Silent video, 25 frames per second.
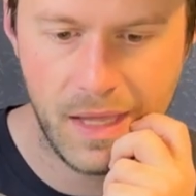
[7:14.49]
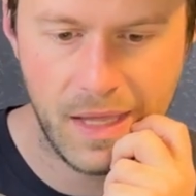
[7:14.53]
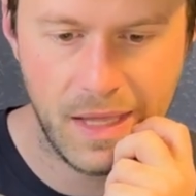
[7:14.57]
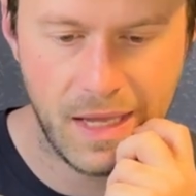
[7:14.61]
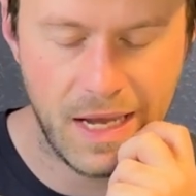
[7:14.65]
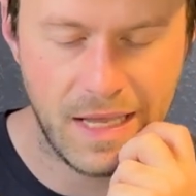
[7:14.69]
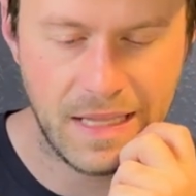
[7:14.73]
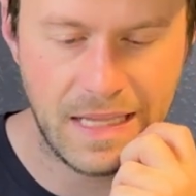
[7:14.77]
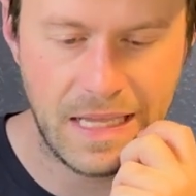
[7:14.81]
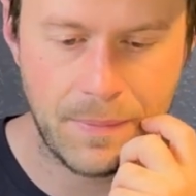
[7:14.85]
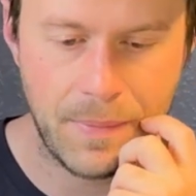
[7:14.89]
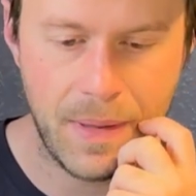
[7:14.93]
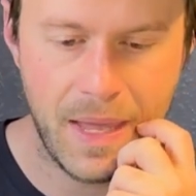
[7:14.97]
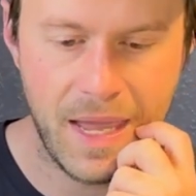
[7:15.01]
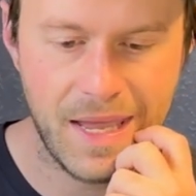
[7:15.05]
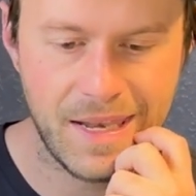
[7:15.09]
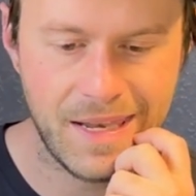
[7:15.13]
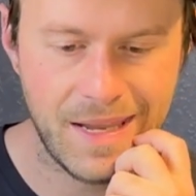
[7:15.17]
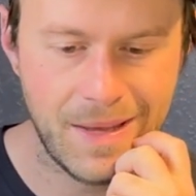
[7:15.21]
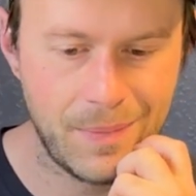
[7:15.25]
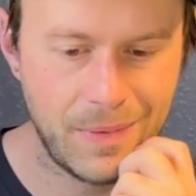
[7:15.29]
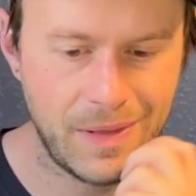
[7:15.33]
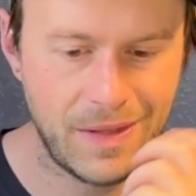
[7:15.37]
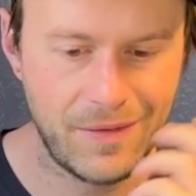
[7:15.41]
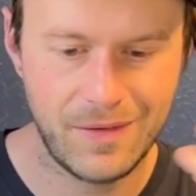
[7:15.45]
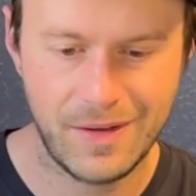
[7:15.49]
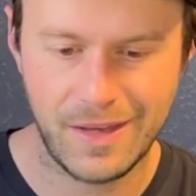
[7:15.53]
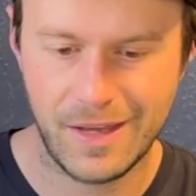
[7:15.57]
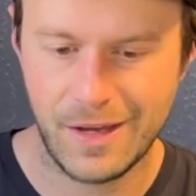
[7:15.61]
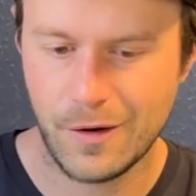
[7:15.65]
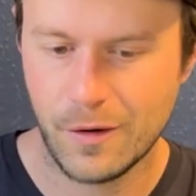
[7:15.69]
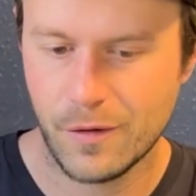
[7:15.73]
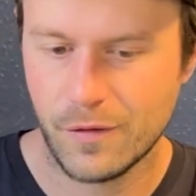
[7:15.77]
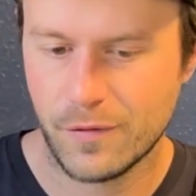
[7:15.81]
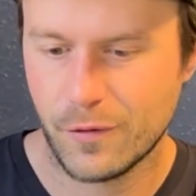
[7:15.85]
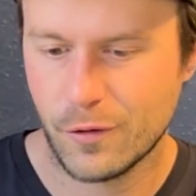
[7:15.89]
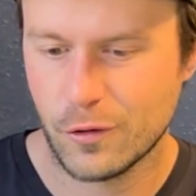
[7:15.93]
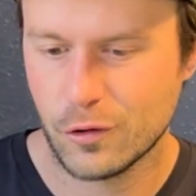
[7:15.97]
and they may end up living
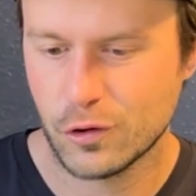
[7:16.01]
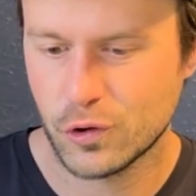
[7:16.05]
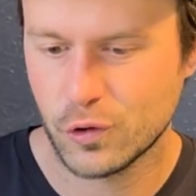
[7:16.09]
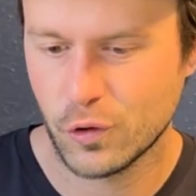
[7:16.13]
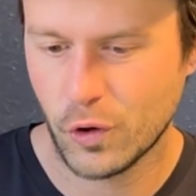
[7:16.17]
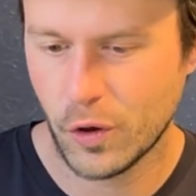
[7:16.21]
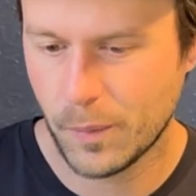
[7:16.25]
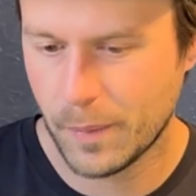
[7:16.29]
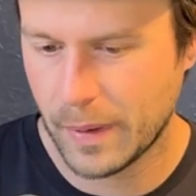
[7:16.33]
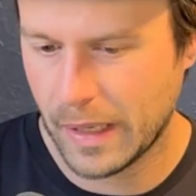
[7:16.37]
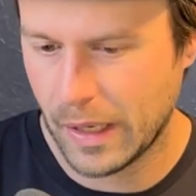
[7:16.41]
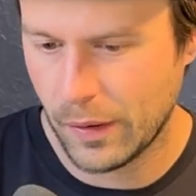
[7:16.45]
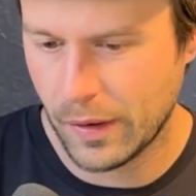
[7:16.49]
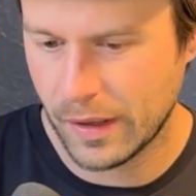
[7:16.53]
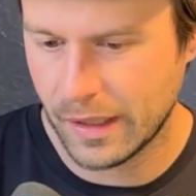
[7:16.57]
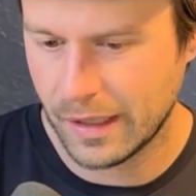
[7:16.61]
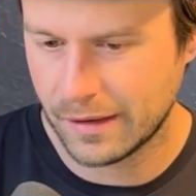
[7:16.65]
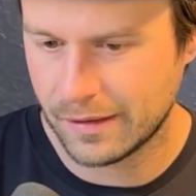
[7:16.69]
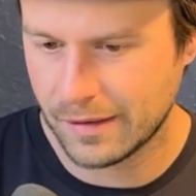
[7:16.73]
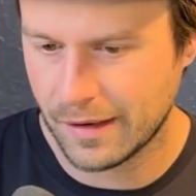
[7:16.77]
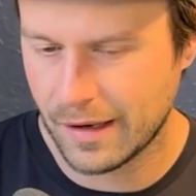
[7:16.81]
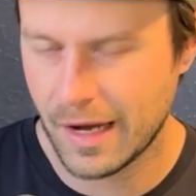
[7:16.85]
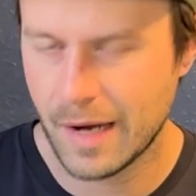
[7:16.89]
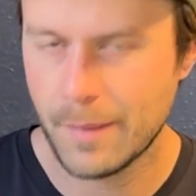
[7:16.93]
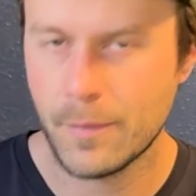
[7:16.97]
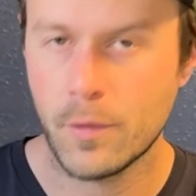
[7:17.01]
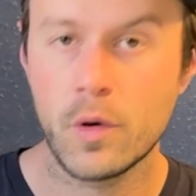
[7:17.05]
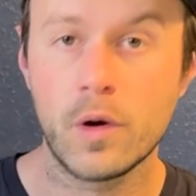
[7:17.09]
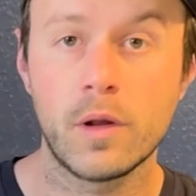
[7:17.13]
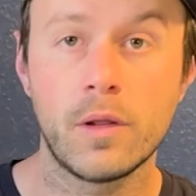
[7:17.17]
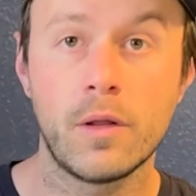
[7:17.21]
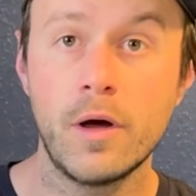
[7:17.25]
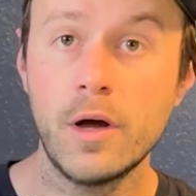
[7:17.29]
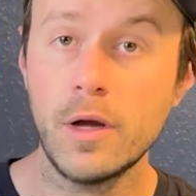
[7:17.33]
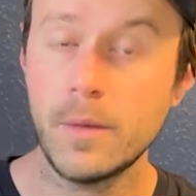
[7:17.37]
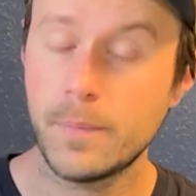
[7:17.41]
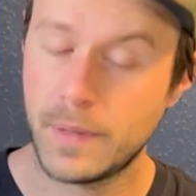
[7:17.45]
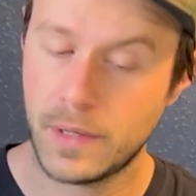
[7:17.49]
here for a short period of time or a
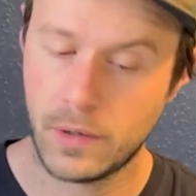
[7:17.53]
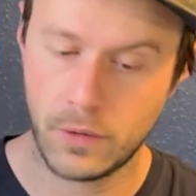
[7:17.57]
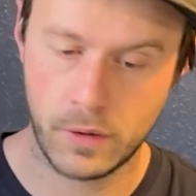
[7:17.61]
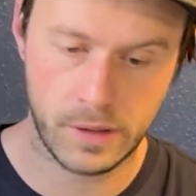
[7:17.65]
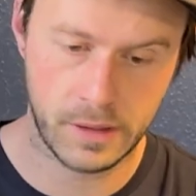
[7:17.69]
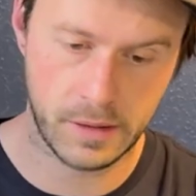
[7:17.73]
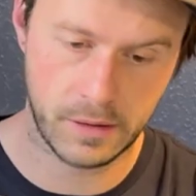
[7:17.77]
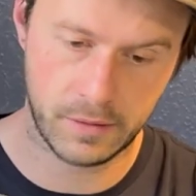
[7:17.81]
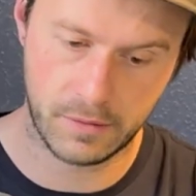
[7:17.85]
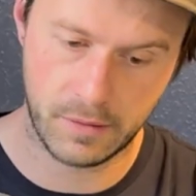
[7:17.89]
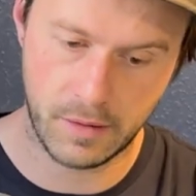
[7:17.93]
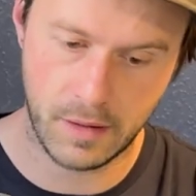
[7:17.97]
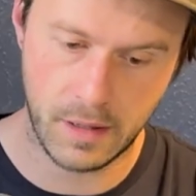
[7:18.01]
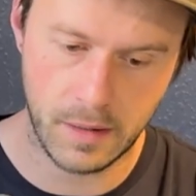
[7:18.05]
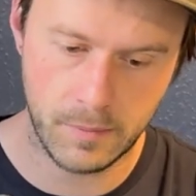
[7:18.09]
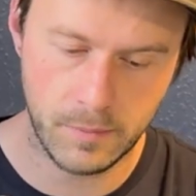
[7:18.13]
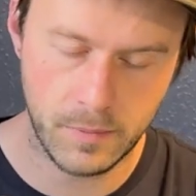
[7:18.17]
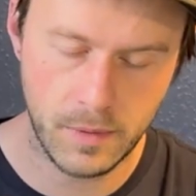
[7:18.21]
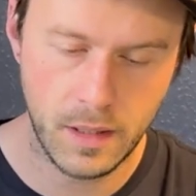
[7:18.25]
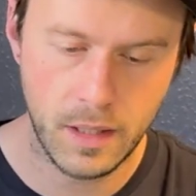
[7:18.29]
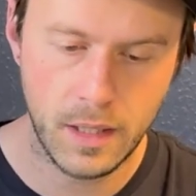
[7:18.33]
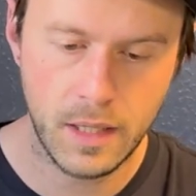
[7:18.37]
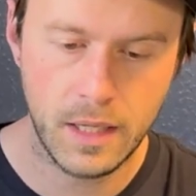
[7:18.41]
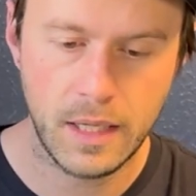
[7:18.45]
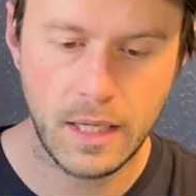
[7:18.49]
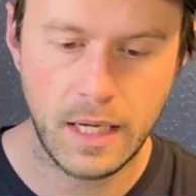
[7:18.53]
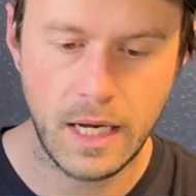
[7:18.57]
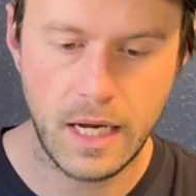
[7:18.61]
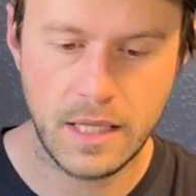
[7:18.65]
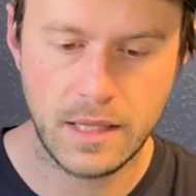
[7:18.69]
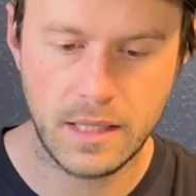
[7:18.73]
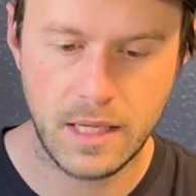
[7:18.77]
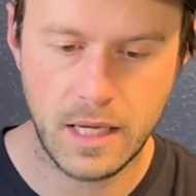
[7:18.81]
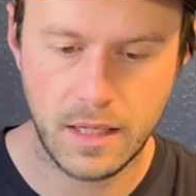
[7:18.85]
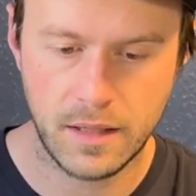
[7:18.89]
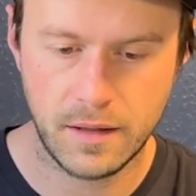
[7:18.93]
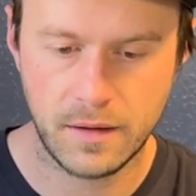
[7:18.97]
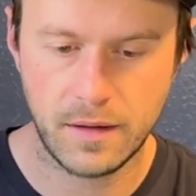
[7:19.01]
long period of time, and
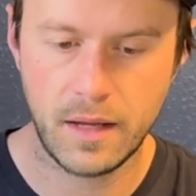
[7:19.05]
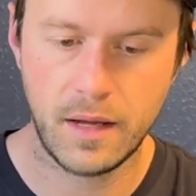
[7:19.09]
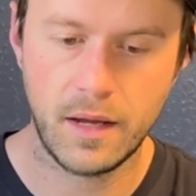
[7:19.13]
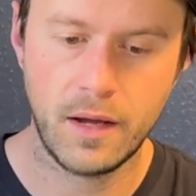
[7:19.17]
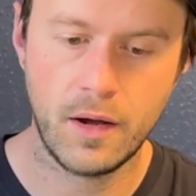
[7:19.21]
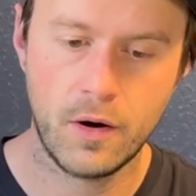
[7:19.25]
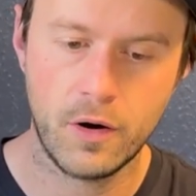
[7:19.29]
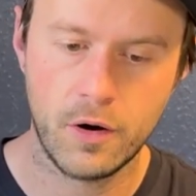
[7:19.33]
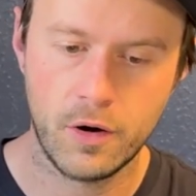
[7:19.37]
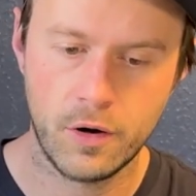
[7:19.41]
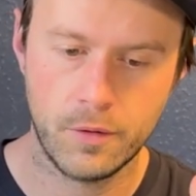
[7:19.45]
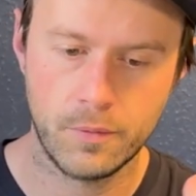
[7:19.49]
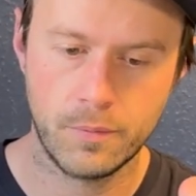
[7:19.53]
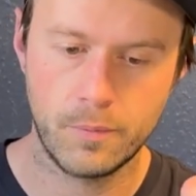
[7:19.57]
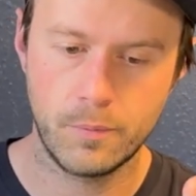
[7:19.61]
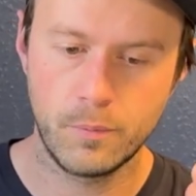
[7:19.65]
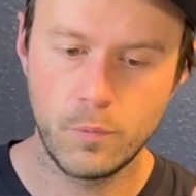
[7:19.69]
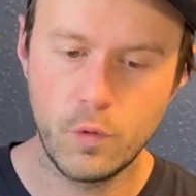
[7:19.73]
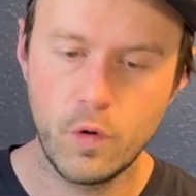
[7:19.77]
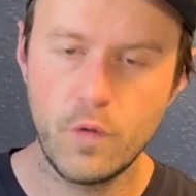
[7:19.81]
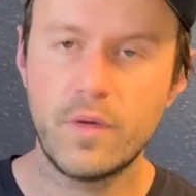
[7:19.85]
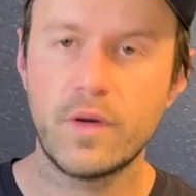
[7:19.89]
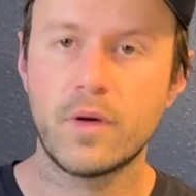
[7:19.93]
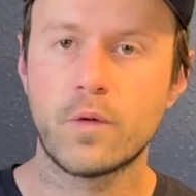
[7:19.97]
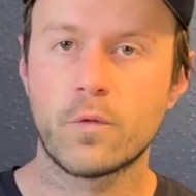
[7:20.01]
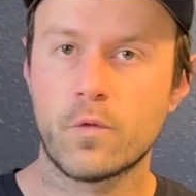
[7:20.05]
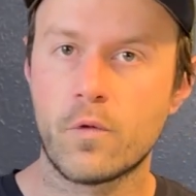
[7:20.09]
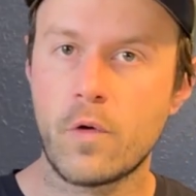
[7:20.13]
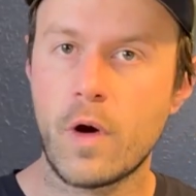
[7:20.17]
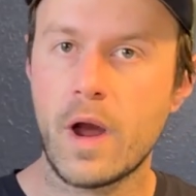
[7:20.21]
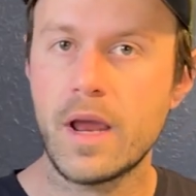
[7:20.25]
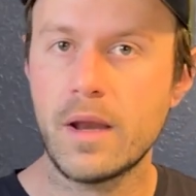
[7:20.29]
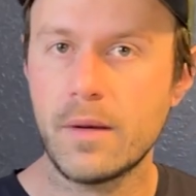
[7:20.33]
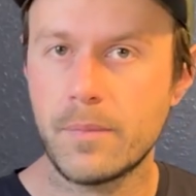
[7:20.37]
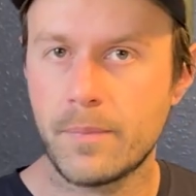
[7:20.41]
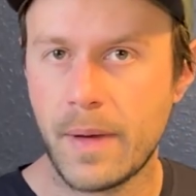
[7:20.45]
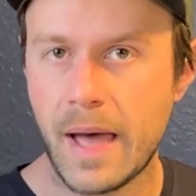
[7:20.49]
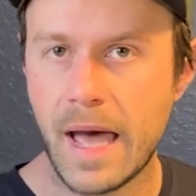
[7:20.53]
then they are moving
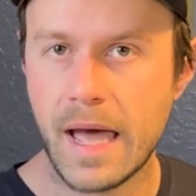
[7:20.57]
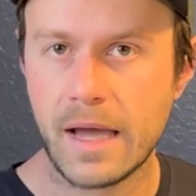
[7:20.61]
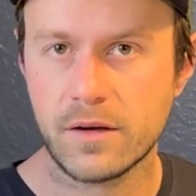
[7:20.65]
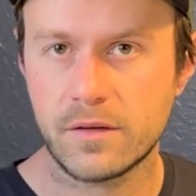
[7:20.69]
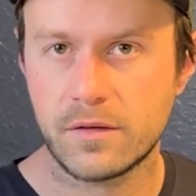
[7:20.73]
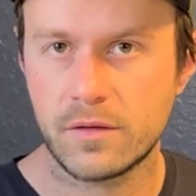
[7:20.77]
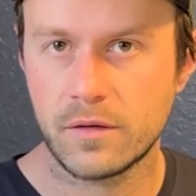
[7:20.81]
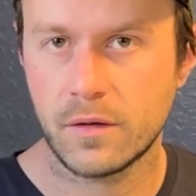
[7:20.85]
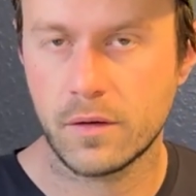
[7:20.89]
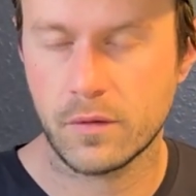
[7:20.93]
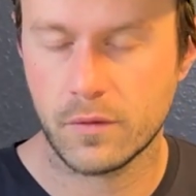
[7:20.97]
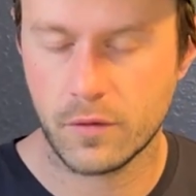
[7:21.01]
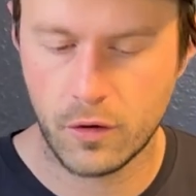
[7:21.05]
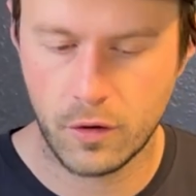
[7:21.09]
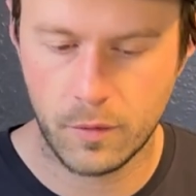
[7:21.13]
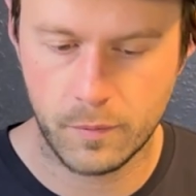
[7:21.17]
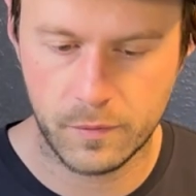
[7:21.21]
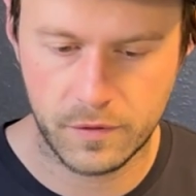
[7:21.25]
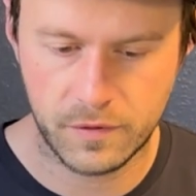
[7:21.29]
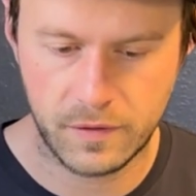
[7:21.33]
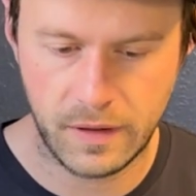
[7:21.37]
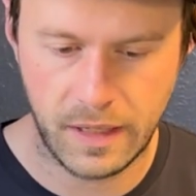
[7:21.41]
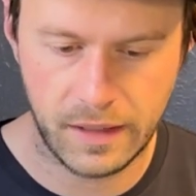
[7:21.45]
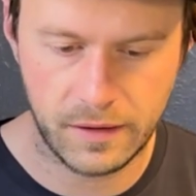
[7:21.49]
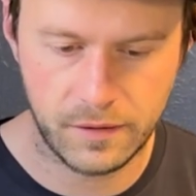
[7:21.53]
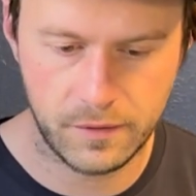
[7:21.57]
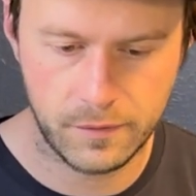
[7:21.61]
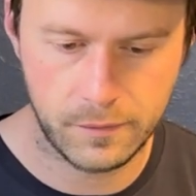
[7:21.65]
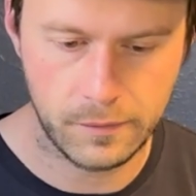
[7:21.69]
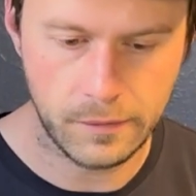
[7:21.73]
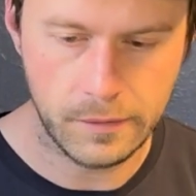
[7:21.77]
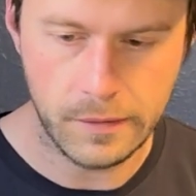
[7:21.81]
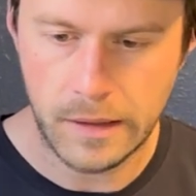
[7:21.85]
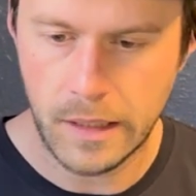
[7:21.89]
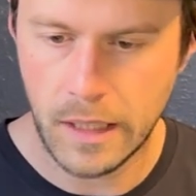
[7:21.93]
right back to their home states.